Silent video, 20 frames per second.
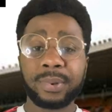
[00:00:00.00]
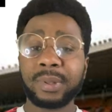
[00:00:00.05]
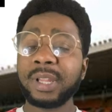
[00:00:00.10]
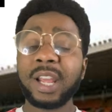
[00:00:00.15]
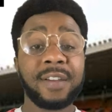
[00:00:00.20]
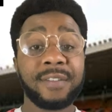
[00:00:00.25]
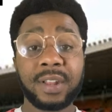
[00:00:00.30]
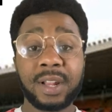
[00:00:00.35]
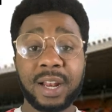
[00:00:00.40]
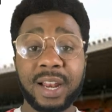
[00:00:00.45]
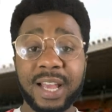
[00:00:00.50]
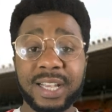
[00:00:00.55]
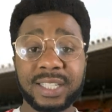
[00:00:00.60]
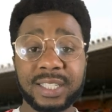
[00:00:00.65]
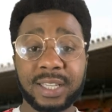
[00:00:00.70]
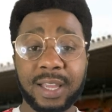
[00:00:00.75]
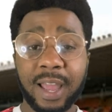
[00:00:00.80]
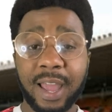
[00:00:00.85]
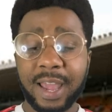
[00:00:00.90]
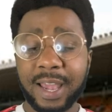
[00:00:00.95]
But nevertheless,
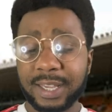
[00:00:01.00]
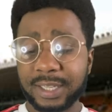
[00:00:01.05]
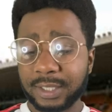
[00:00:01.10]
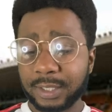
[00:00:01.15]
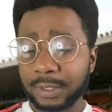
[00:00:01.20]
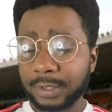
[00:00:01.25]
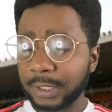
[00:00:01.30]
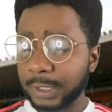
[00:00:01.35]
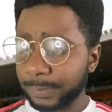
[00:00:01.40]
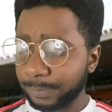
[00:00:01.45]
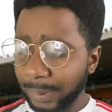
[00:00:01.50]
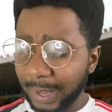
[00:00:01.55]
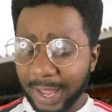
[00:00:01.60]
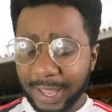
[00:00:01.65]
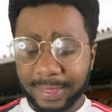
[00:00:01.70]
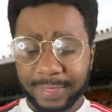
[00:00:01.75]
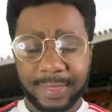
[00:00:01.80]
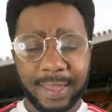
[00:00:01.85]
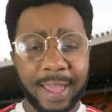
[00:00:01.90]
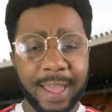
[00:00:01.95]
guys,
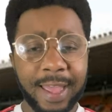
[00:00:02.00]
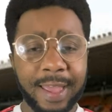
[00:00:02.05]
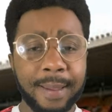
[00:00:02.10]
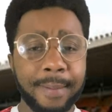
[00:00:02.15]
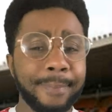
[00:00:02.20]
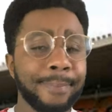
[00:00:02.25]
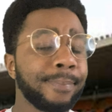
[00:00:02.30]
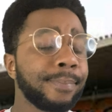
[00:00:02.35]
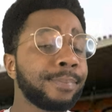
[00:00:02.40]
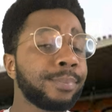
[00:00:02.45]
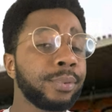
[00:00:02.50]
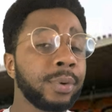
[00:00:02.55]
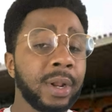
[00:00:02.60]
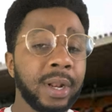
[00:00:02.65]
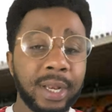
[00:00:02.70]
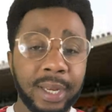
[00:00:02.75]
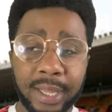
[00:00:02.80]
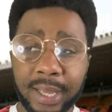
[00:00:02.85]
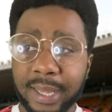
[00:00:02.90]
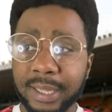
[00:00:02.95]
despite that,
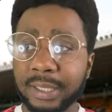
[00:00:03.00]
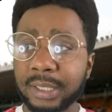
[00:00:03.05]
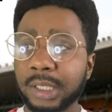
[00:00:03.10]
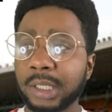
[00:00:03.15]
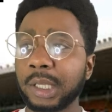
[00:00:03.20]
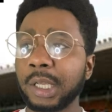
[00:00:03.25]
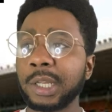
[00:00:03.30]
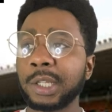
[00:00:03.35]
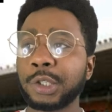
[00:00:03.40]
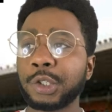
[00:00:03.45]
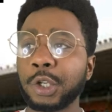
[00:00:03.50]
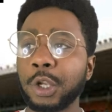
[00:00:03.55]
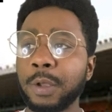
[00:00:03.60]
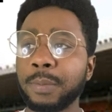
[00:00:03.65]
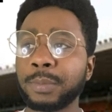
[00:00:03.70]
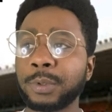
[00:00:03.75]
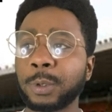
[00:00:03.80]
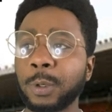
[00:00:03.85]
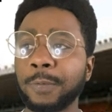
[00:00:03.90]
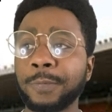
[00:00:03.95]
brilliant in
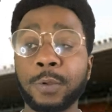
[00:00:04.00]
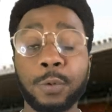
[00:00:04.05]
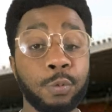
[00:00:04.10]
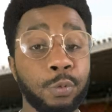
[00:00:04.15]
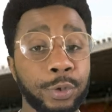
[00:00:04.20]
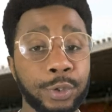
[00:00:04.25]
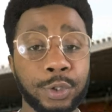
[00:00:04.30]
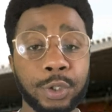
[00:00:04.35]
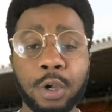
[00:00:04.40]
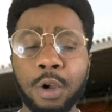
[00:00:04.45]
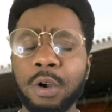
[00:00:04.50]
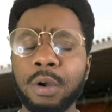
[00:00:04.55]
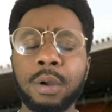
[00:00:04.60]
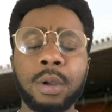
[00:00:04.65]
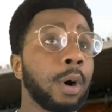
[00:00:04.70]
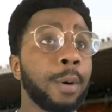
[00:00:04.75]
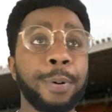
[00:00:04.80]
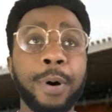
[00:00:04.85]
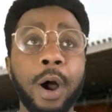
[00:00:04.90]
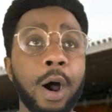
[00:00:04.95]
terms of the result,